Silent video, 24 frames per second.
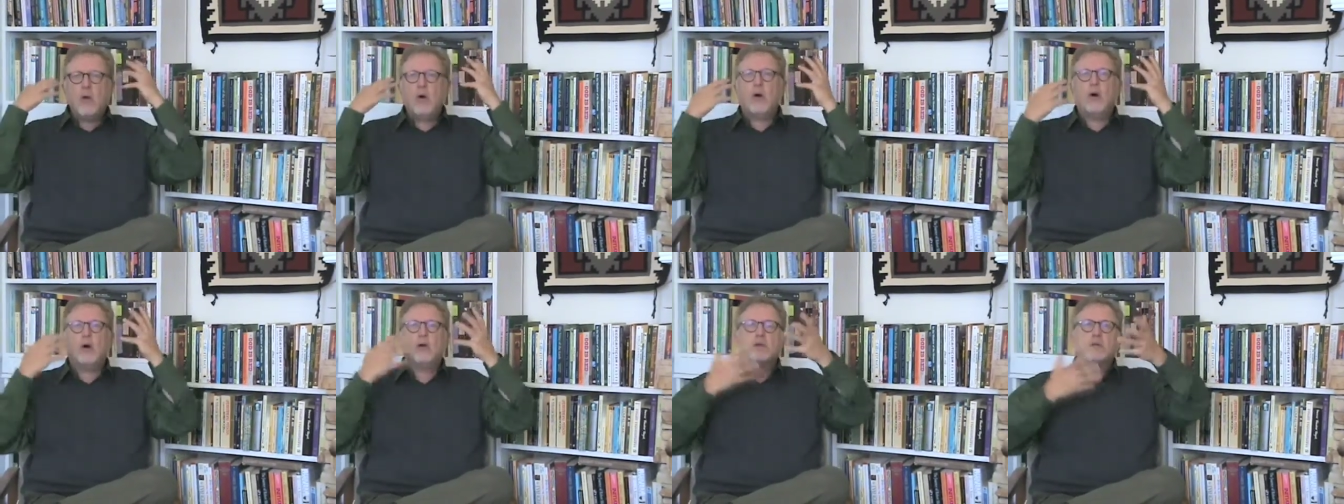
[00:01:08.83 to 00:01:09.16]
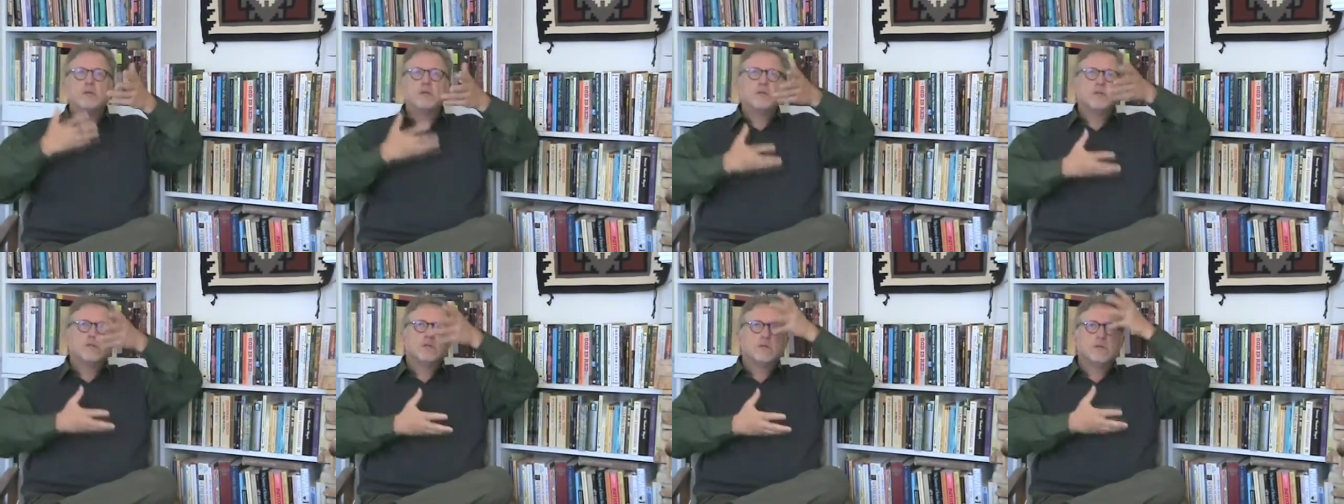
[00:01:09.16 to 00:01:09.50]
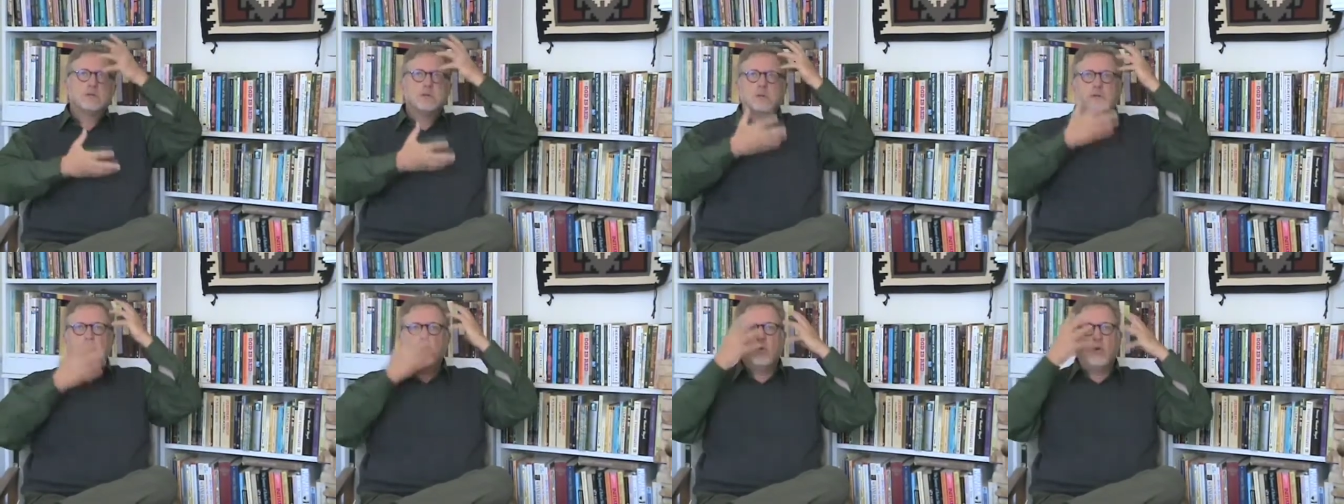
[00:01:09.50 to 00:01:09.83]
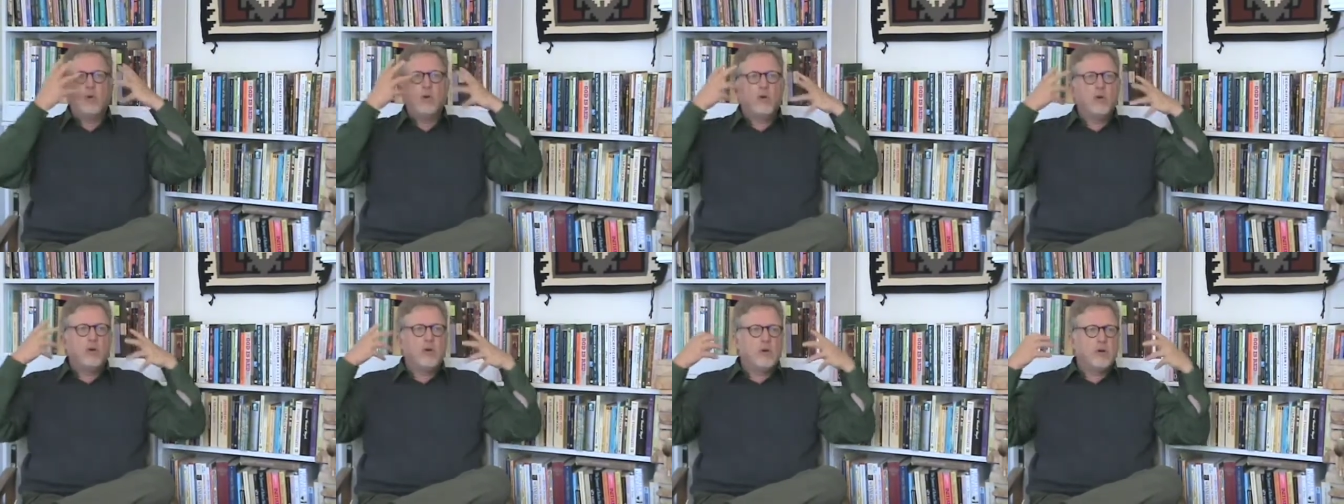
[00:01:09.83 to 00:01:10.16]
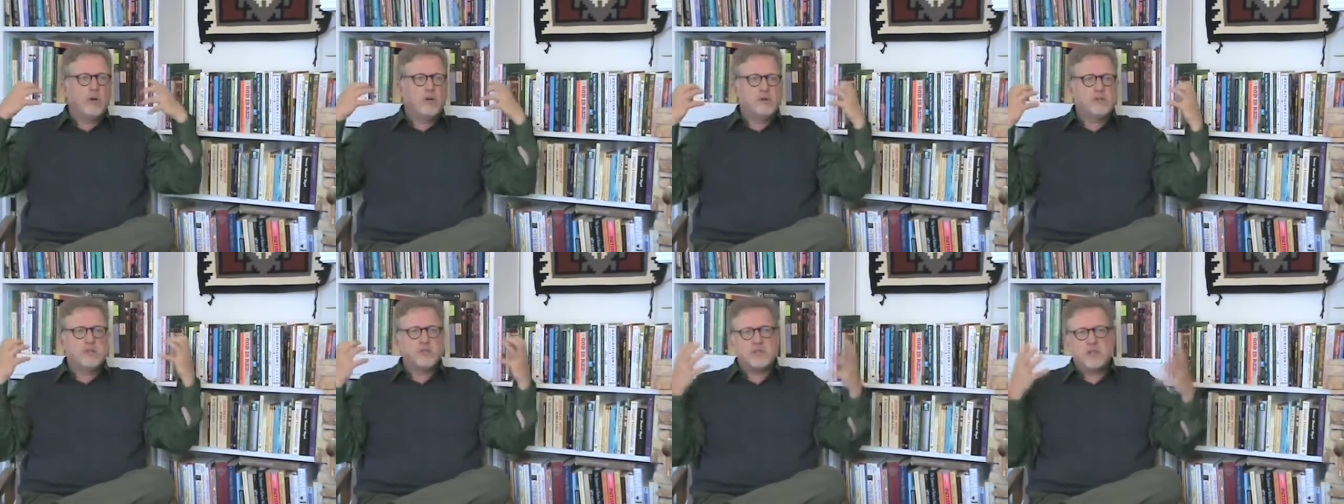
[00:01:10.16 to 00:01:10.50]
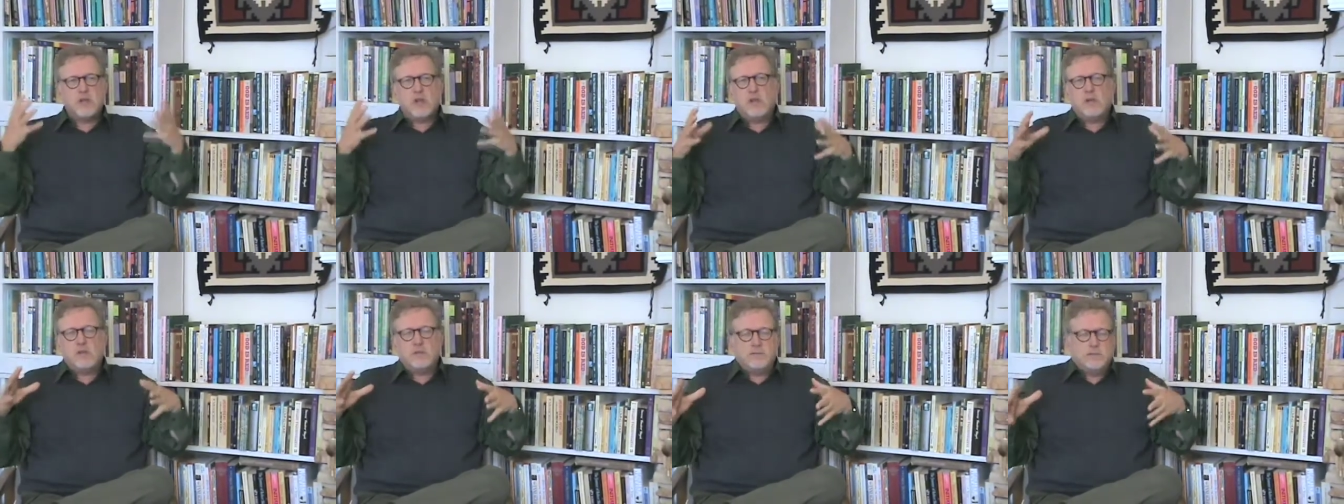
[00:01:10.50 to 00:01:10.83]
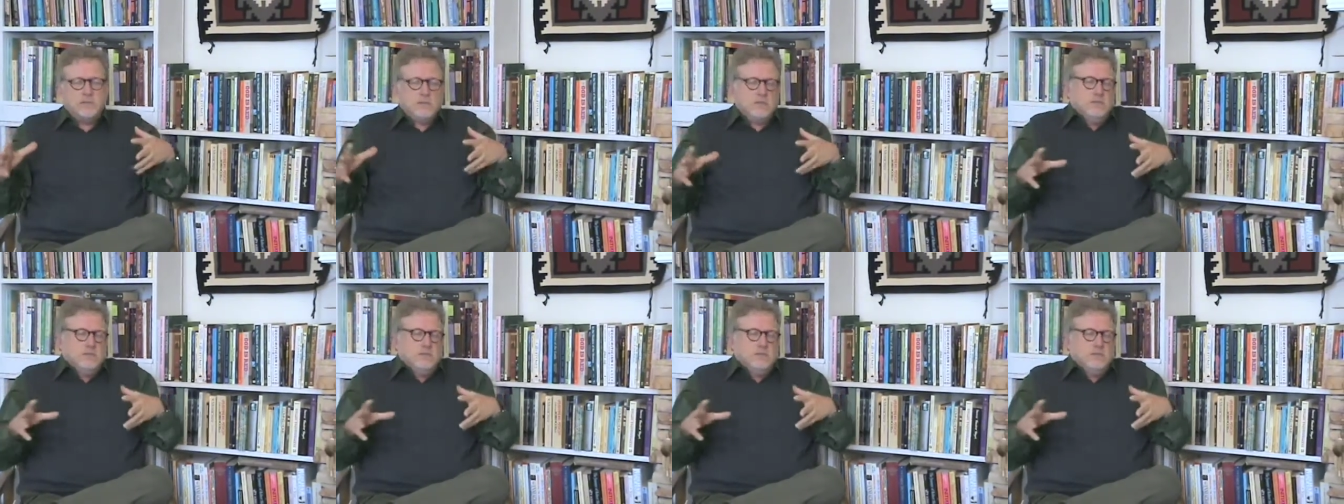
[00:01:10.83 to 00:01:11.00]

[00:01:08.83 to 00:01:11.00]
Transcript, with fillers: all this gore and stuff.